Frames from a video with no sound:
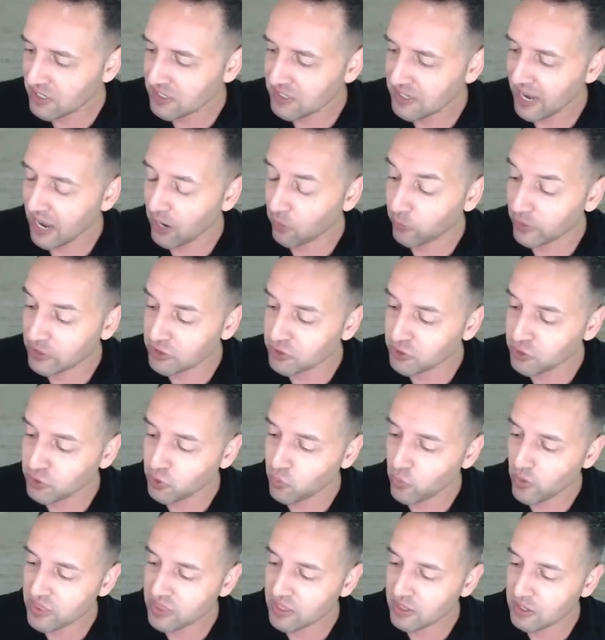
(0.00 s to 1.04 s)
Now, when you do
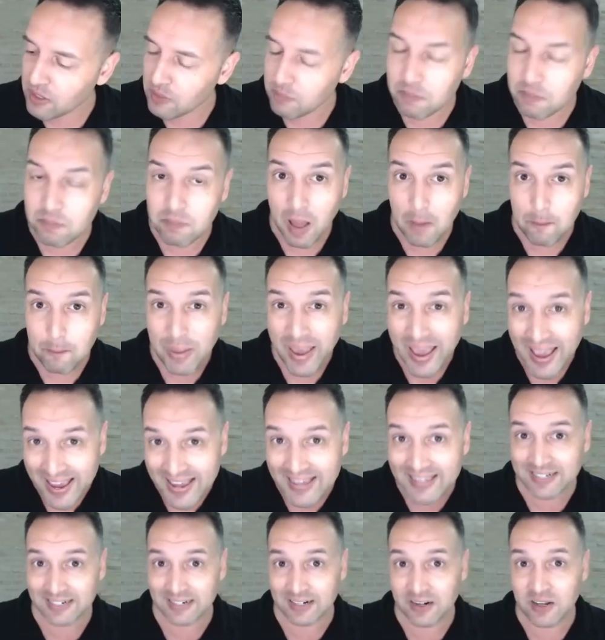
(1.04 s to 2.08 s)
it with a
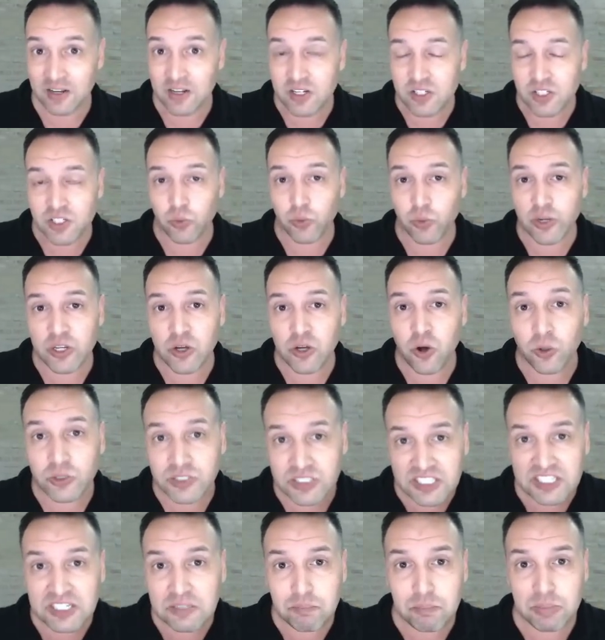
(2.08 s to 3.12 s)
pen, so we call
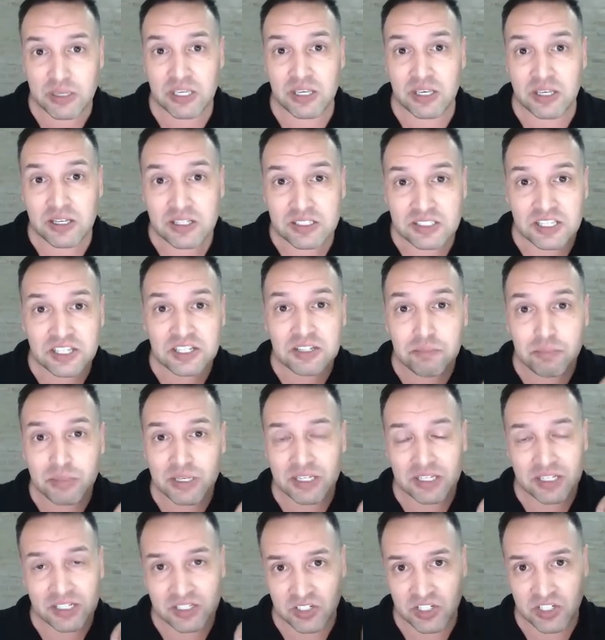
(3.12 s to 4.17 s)
yingbi.
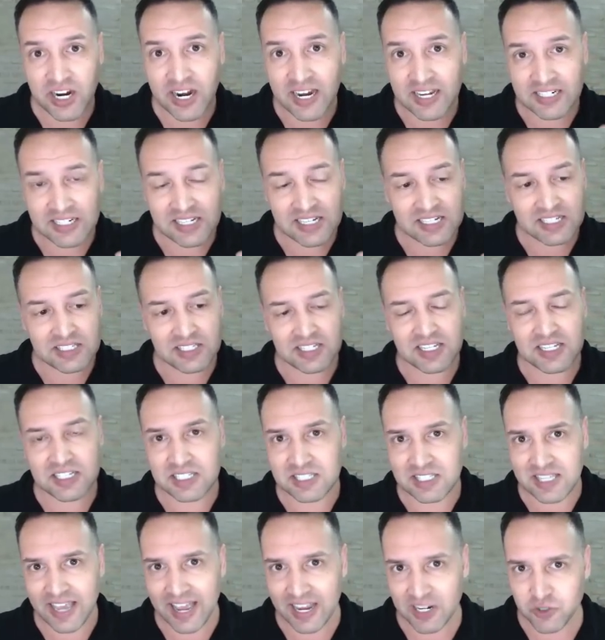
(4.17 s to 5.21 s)
Yingbi in Chinese
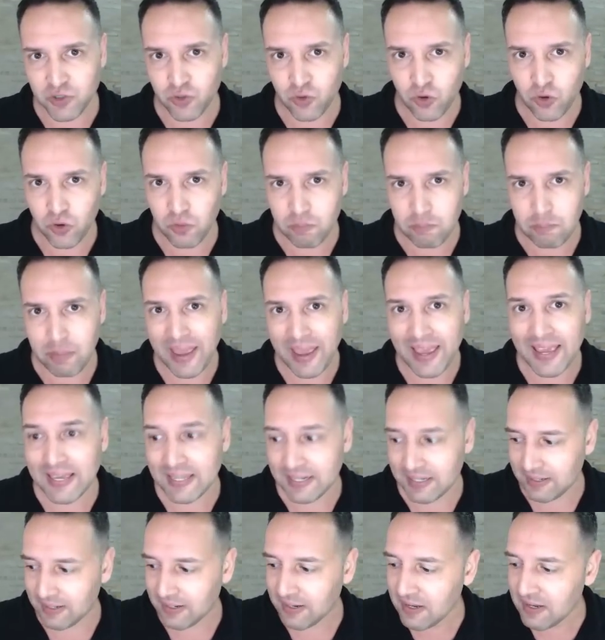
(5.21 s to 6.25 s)
is the actual
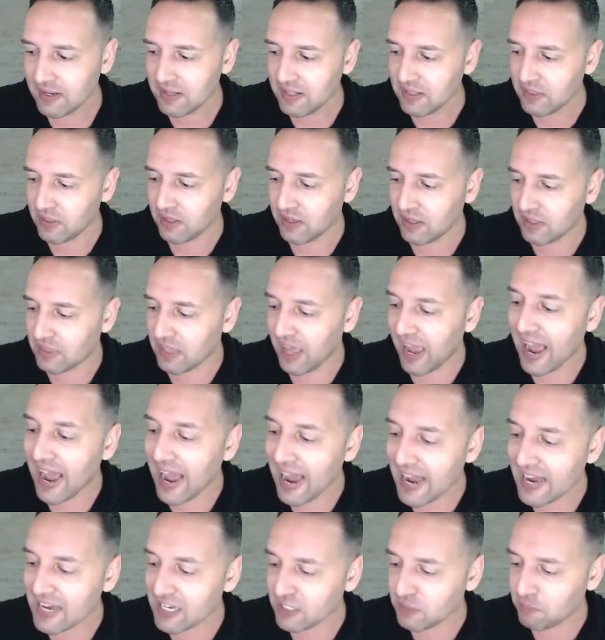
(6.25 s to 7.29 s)
pen, the
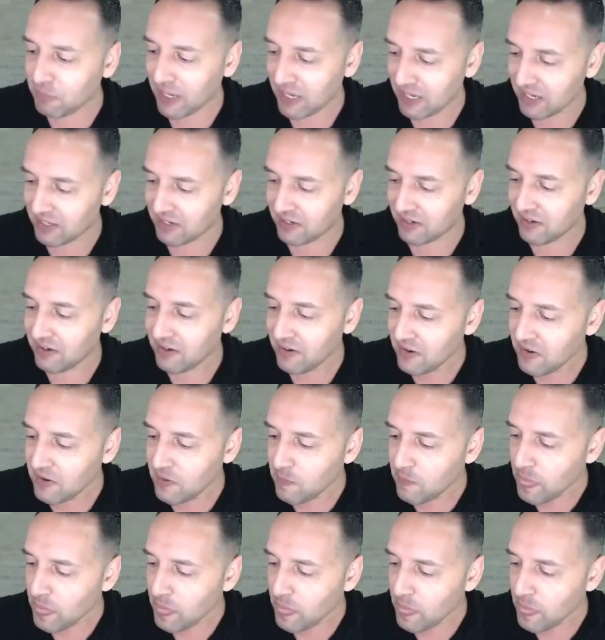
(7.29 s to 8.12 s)
hard pen.